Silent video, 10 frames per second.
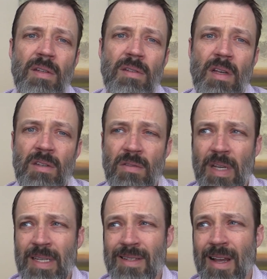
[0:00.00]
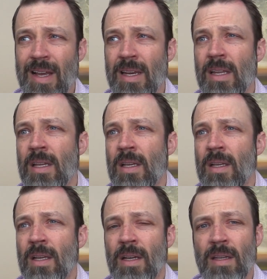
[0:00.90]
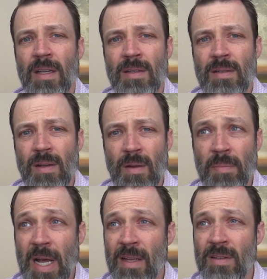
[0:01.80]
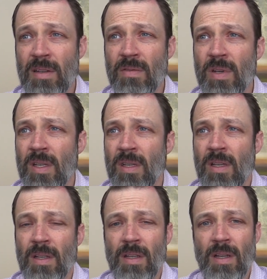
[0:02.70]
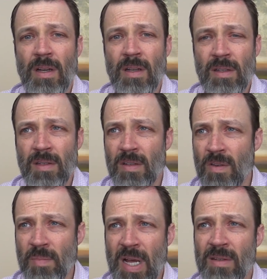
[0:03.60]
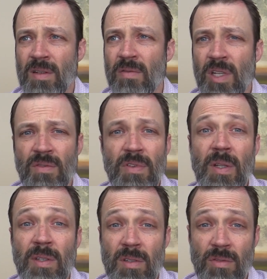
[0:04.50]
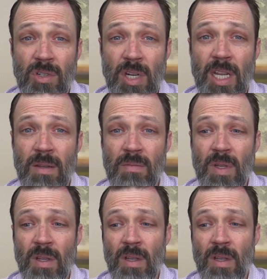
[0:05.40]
excessive anxiety, against passivity, excessive passivity, feelings of shame.